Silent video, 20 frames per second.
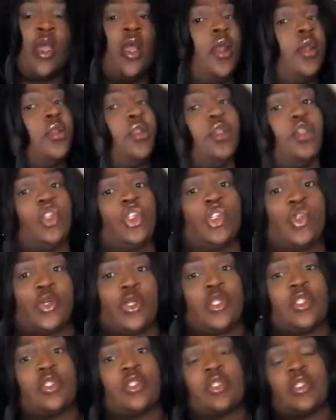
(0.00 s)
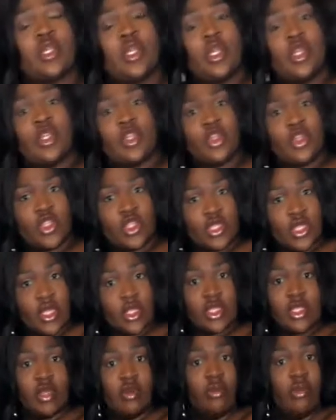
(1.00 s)
are these shorts. They're just
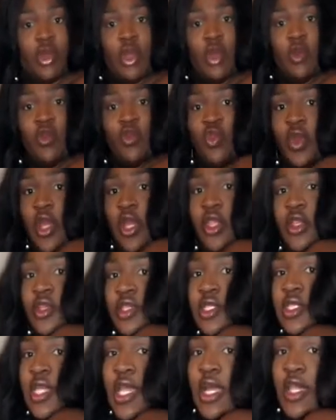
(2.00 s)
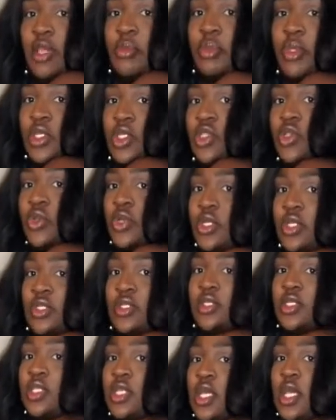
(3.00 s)
like some regular scalloper
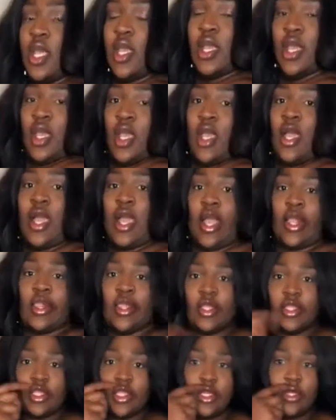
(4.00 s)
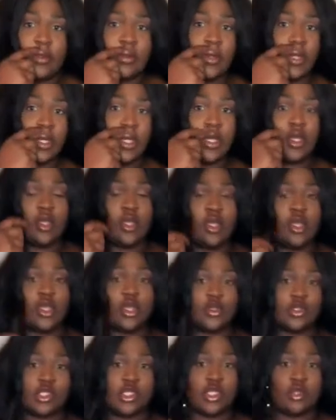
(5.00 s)
shorts. I like them.
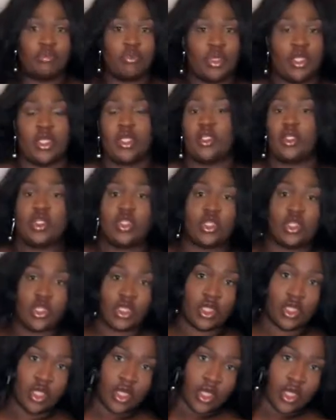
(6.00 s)
Go to the beach,